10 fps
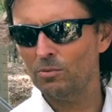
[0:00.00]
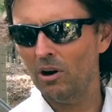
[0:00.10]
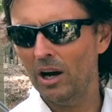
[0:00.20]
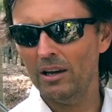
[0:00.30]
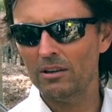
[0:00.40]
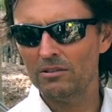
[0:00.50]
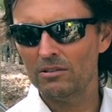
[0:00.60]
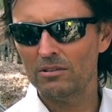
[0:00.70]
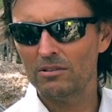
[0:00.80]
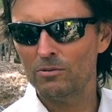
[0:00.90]
why
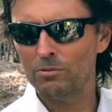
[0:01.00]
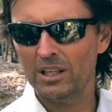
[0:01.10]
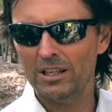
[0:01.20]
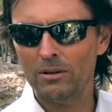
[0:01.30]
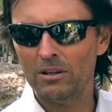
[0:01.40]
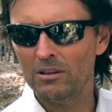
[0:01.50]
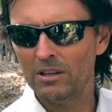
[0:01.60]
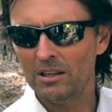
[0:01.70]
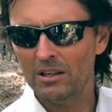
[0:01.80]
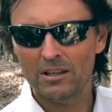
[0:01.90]
you
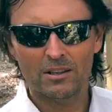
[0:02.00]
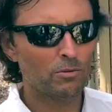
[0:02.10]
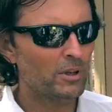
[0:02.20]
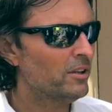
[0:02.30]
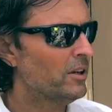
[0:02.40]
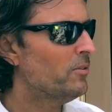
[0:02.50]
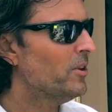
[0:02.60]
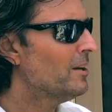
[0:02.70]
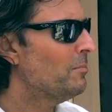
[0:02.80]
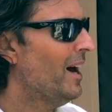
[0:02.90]
really got to
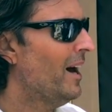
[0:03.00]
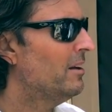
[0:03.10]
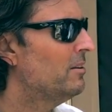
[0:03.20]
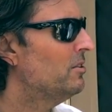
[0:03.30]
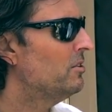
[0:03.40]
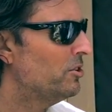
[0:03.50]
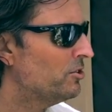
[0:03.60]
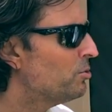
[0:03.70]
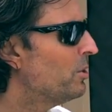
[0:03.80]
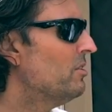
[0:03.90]
think about you
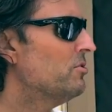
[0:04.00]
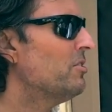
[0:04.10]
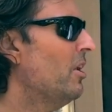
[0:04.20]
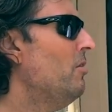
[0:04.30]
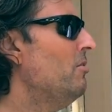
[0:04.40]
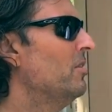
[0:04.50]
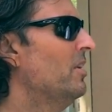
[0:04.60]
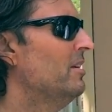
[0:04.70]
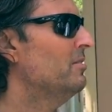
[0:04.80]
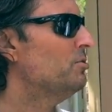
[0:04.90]
doing it slow. You
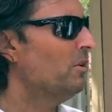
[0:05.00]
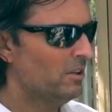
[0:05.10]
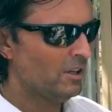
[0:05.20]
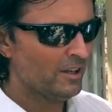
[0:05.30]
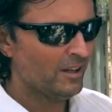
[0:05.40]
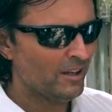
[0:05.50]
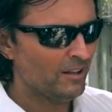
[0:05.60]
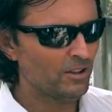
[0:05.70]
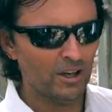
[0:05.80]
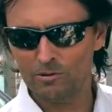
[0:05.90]
know,
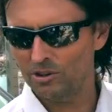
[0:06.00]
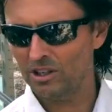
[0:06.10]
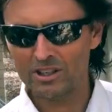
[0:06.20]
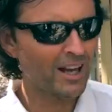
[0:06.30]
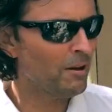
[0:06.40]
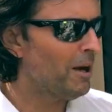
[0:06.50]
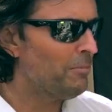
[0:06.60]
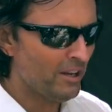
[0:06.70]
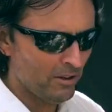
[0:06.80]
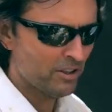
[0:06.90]
you could come up
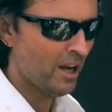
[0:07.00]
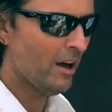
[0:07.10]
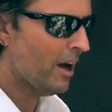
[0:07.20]
here and go,